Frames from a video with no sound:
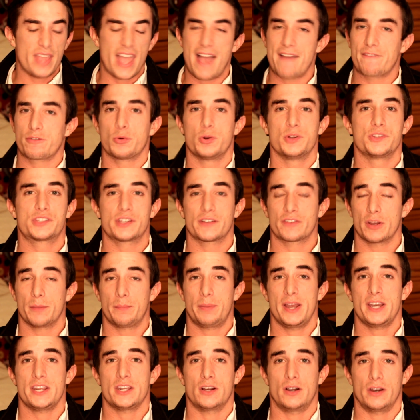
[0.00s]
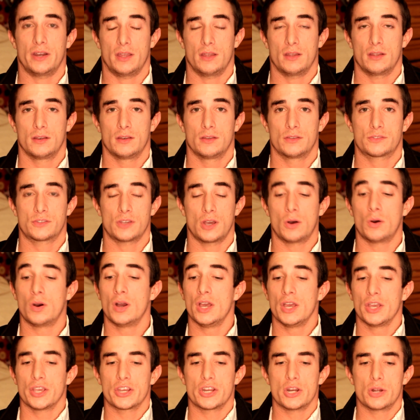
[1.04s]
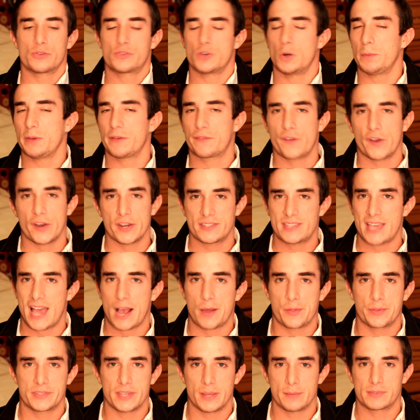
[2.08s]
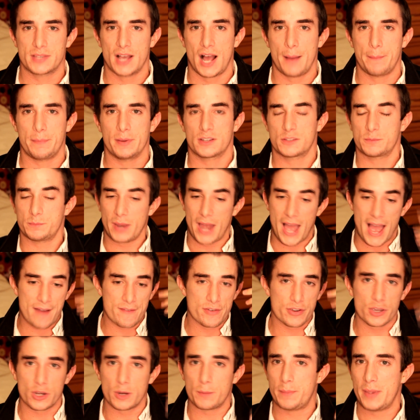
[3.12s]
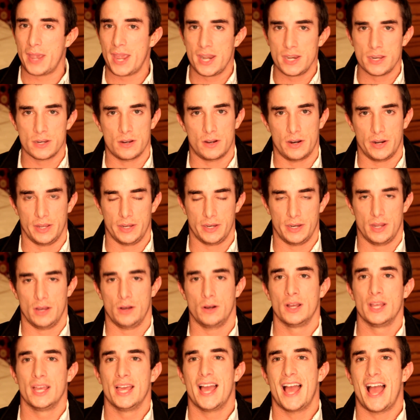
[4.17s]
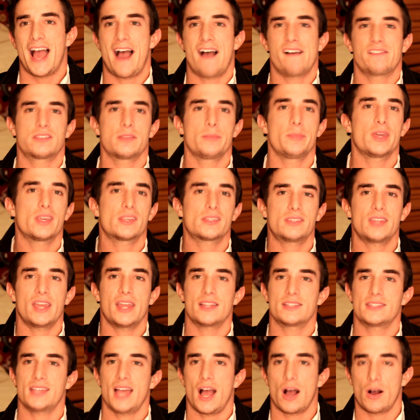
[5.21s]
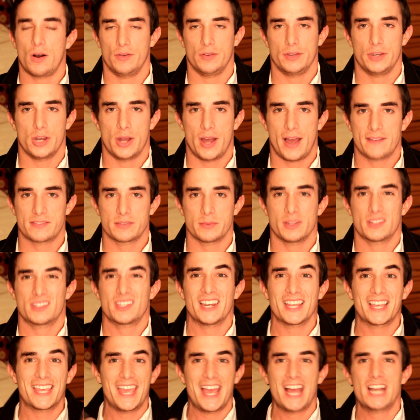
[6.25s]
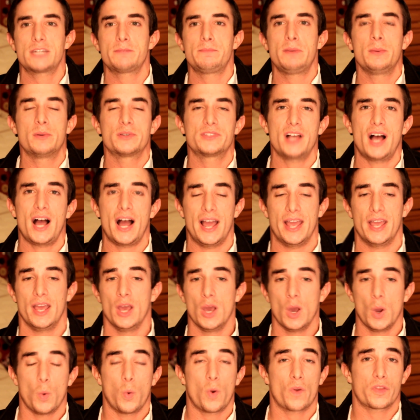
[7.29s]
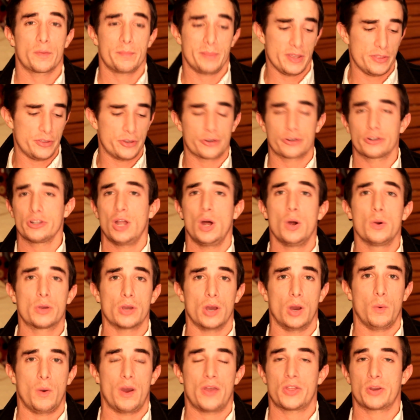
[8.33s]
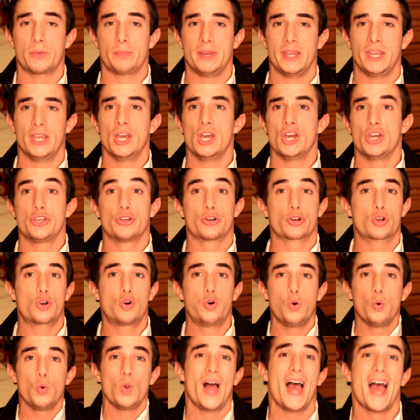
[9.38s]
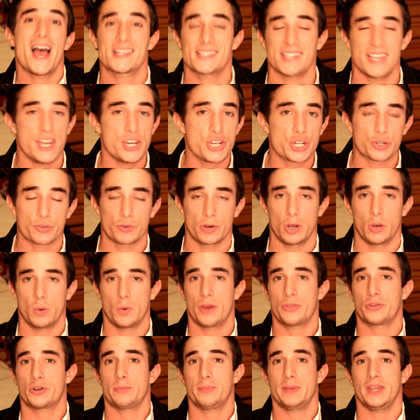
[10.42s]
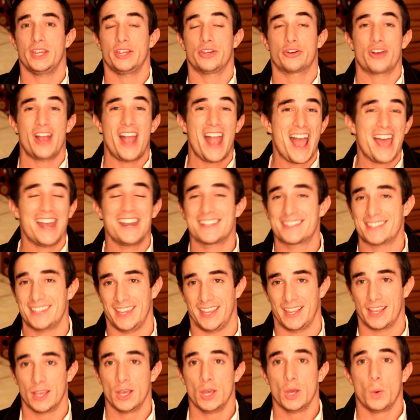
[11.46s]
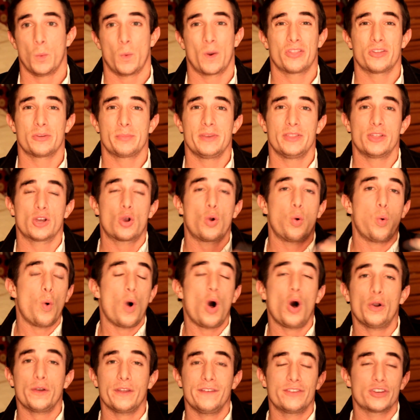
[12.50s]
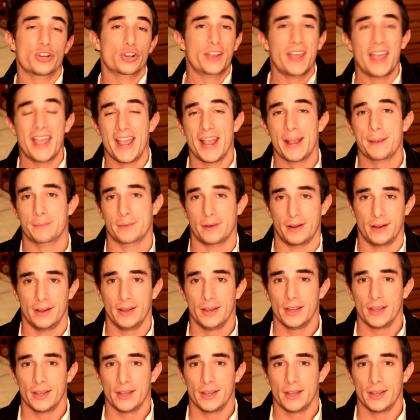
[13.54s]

everyone's different opinion on it. So, you know, don't be afraid to tackle the same topics, but have a good opinion on it, you know? Have something that stands out, you know, have something that's gonna catch people's eye, whether it be your logo, whether it be your cool-ass intro, whether it be your editing, whether it be the quality of your camera,